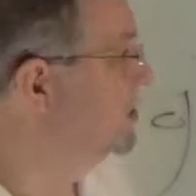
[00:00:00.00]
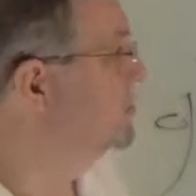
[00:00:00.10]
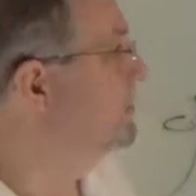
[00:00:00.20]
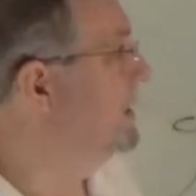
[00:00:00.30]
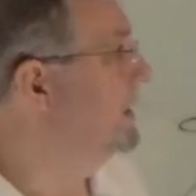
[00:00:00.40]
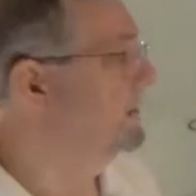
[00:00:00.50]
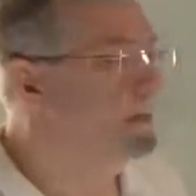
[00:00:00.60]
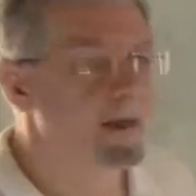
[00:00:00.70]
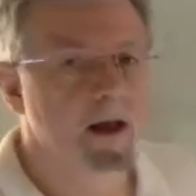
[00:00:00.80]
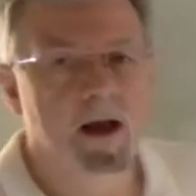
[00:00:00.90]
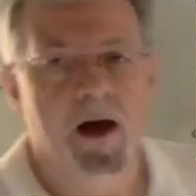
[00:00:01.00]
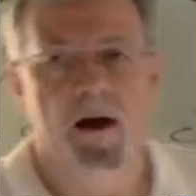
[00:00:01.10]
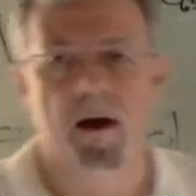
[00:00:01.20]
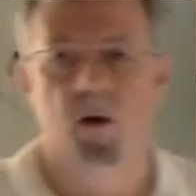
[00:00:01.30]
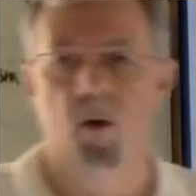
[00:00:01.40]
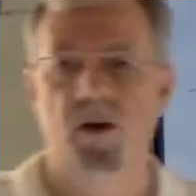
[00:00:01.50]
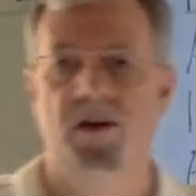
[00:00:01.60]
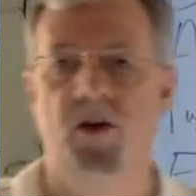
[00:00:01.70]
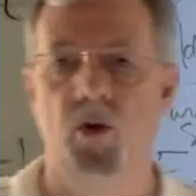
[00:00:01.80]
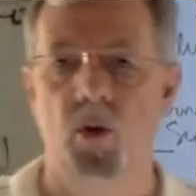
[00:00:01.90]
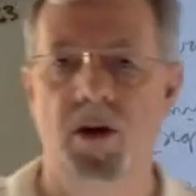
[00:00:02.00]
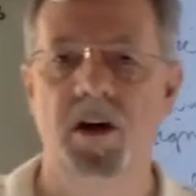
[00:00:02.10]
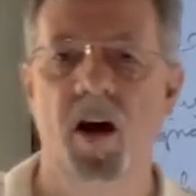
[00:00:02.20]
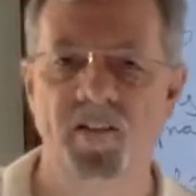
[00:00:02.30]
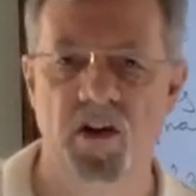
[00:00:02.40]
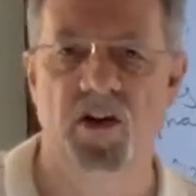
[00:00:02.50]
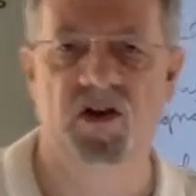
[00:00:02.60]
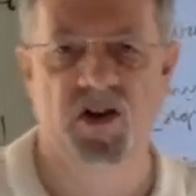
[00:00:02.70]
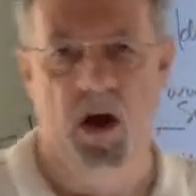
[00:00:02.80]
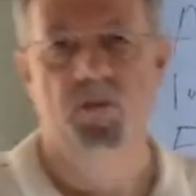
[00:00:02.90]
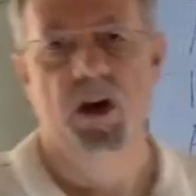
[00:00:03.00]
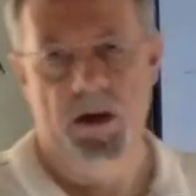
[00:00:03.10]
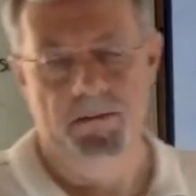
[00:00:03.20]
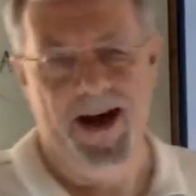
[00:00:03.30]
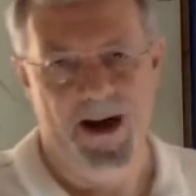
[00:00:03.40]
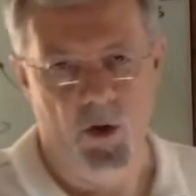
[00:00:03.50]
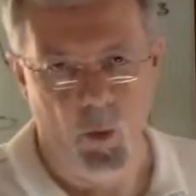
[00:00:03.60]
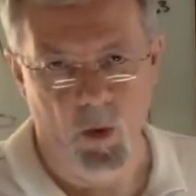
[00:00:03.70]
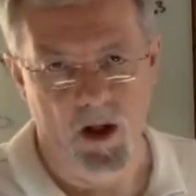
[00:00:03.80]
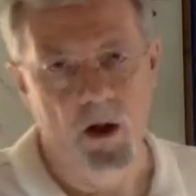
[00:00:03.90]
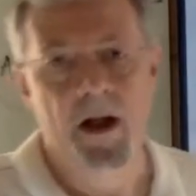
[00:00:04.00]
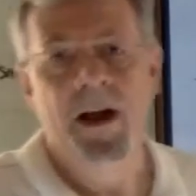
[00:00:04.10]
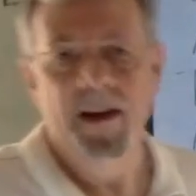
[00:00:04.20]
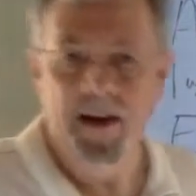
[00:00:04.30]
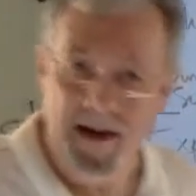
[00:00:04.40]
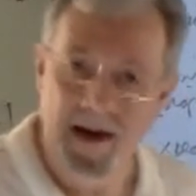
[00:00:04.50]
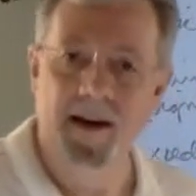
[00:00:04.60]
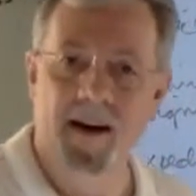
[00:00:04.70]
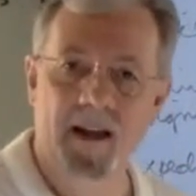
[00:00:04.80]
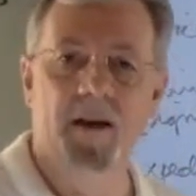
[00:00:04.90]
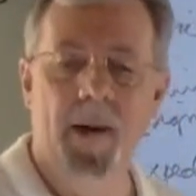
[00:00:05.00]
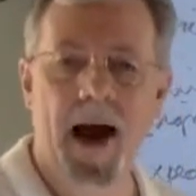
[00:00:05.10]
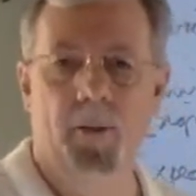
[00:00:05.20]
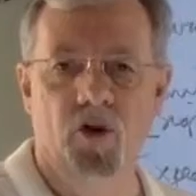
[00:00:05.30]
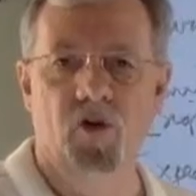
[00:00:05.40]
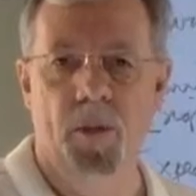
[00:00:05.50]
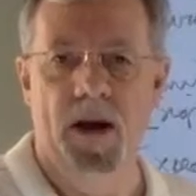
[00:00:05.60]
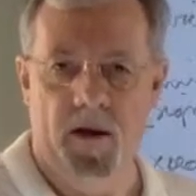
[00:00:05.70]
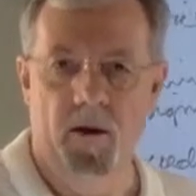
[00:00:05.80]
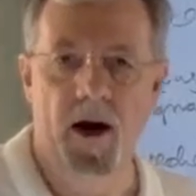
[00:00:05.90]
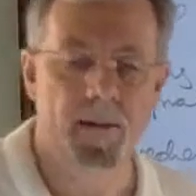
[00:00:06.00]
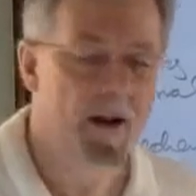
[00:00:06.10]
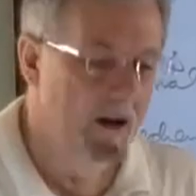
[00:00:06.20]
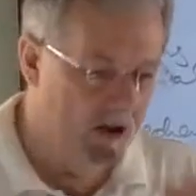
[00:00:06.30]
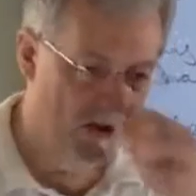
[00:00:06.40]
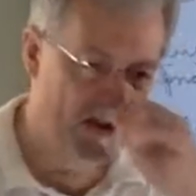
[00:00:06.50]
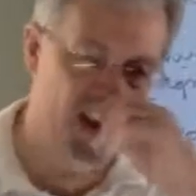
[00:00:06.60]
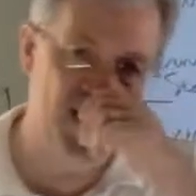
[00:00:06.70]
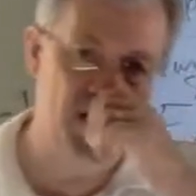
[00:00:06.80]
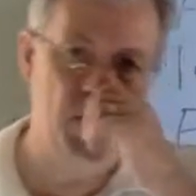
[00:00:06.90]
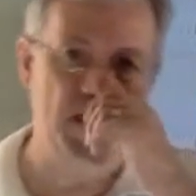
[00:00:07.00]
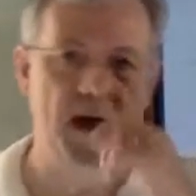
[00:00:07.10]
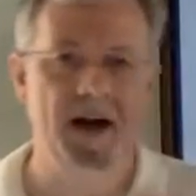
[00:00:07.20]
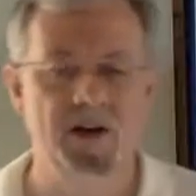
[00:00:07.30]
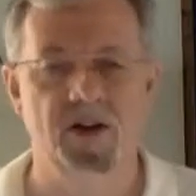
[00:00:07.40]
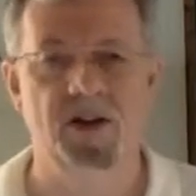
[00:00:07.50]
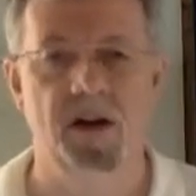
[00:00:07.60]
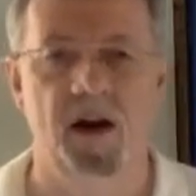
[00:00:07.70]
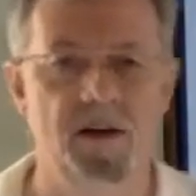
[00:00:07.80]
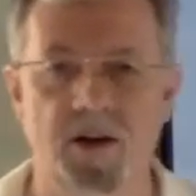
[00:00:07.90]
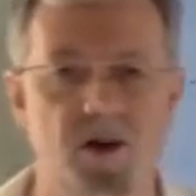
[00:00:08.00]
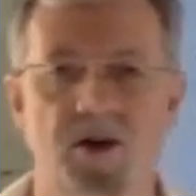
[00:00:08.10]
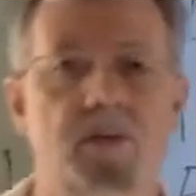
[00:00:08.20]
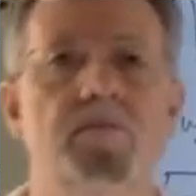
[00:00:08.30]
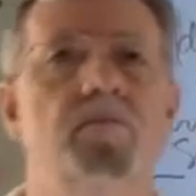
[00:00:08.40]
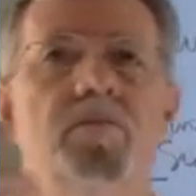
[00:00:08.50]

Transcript: Expedient. All right, in order to cover the subject matter well, you need to let the Bible speak, right? Just talking to a guy just uh, just